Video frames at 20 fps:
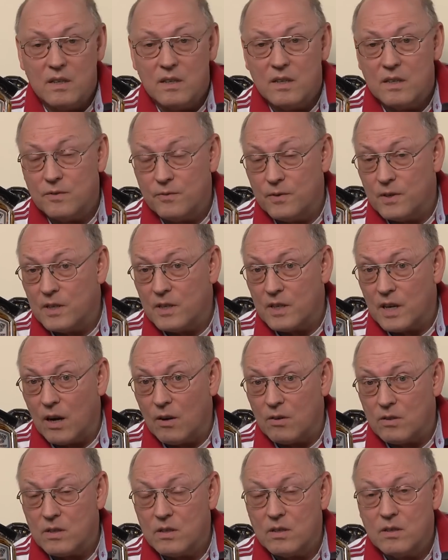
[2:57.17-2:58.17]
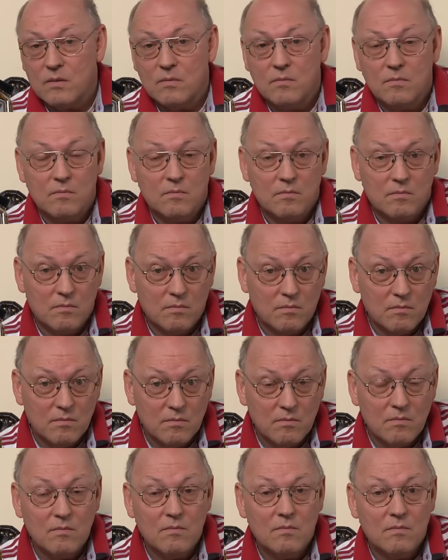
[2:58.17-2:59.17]
is filtered out
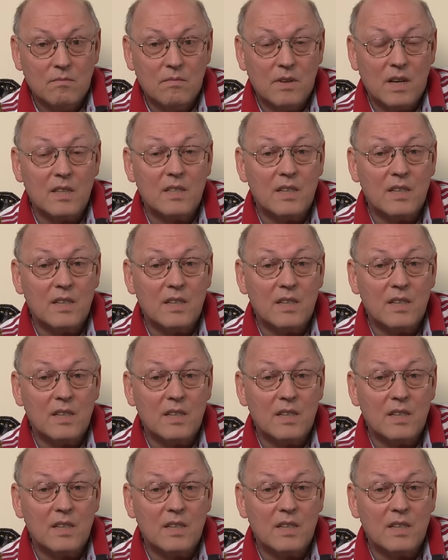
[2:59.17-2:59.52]
a